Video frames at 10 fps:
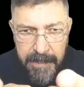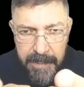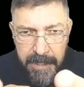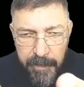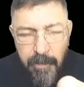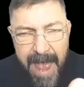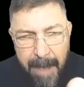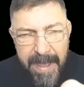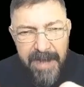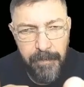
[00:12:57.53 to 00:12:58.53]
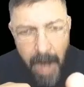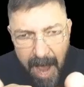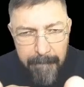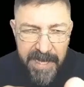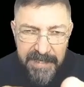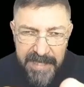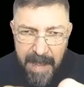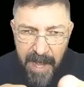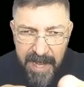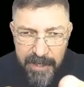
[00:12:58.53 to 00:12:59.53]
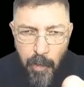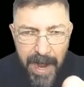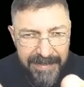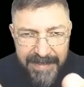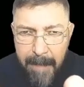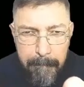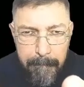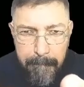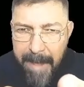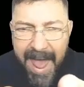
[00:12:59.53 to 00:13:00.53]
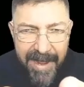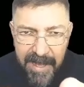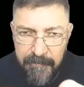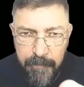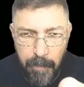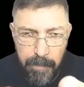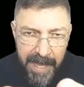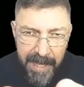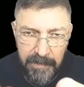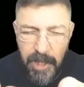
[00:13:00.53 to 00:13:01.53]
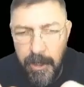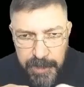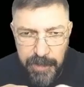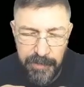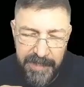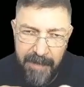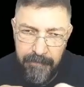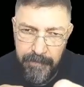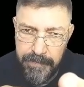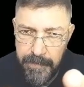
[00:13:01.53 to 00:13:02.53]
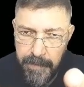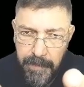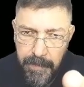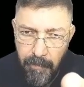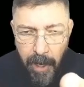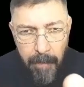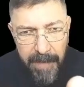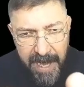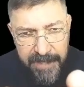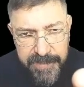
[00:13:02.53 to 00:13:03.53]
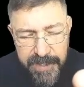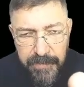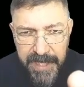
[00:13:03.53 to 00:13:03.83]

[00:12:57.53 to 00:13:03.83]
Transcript: You have been robbing them, and huh? you want them begging for bread, don't you, devils? Well, but I see you there,